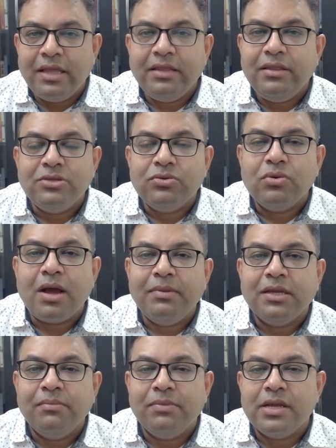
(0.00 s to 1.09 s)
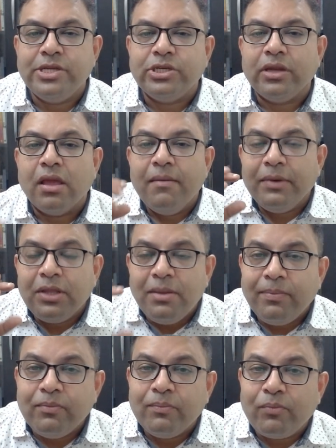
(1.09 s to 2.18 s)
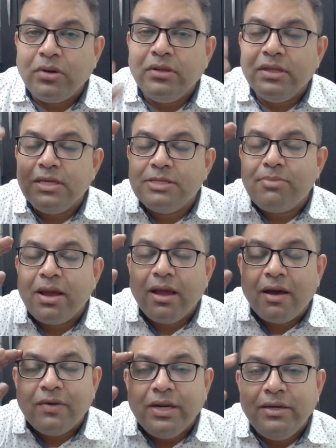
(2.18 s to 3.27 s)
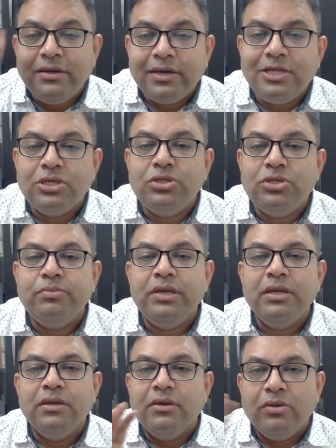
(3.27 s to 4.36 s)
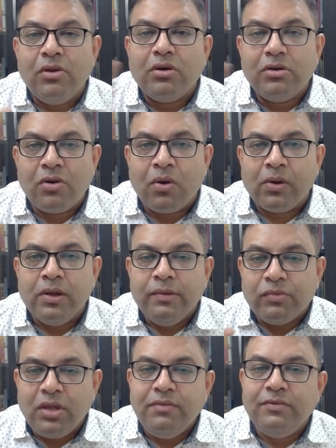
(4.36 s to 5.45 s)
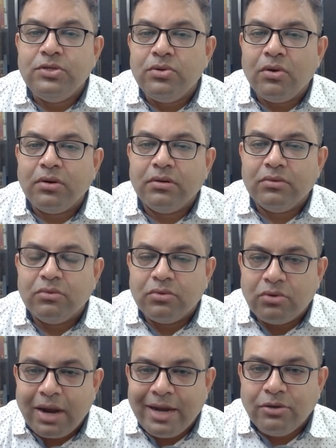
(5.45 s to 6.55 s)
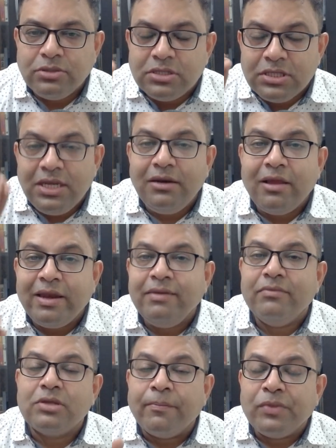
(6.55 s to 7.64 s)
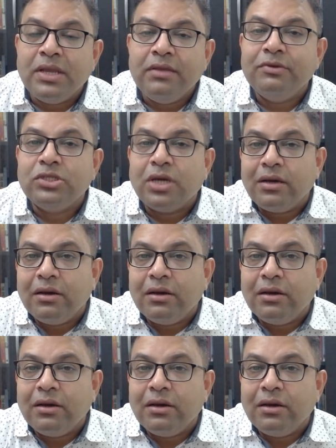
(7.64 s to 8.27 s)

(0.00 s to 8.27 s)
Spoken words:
there is no karmic implication. But the important thing is, by our intention should be not wrong, right? We should not try to steal something which